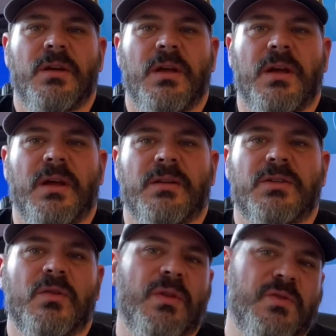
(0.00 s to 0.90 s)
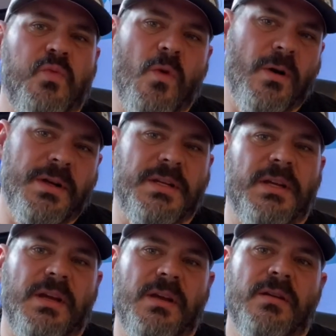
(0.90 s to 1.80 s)
And so this
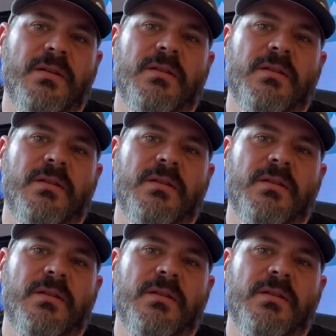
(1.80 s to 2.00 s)
warranty